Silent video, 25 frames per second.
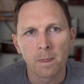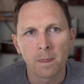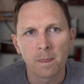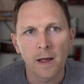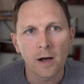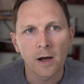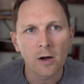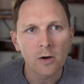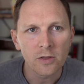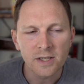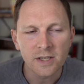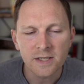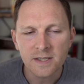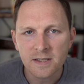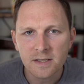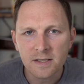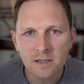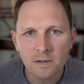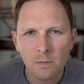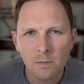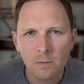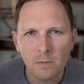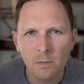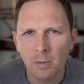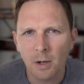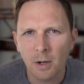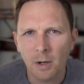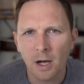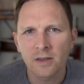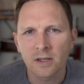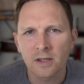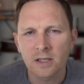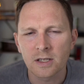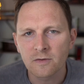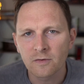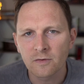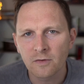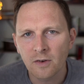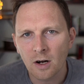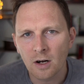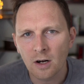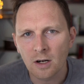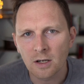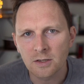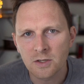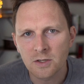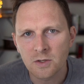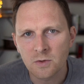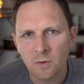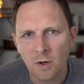Now, this isn't Python's
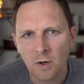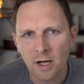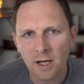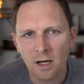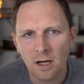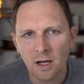fault, right?